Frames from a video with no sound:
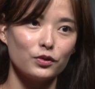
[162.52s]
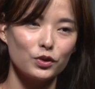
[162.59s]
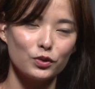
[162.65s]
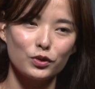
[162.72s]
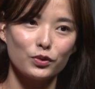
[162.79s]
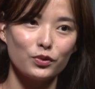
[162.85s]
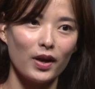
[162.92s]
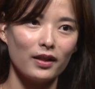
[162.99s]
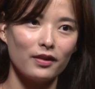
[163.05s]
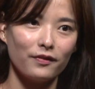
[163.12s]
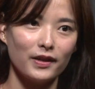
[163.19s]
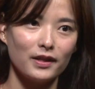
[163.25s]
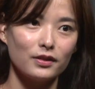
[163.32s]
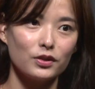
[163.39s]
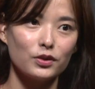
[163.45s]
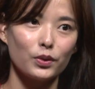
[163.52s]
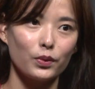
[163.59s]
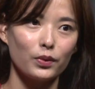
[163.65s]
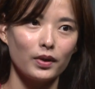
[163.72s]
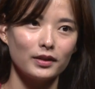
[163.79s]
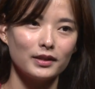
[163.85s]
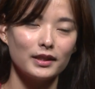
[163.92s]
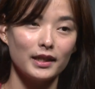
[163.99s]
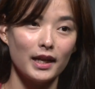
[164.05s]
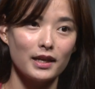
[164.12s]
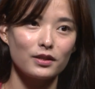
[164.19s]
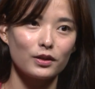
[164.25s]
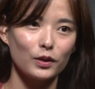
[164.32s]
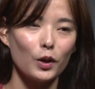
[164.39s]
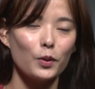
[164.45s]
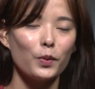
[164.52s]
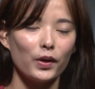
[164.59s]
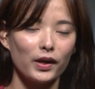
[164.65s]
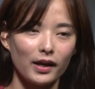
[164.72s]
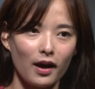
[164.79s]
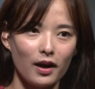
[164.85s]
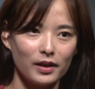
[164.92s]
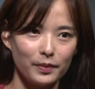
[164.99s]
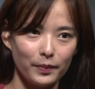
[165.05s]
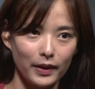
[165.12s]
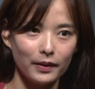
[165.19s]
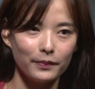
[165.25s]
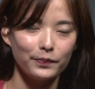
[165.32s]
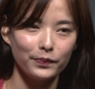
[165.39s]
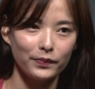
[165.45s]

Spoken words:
to relevant to today's global economy.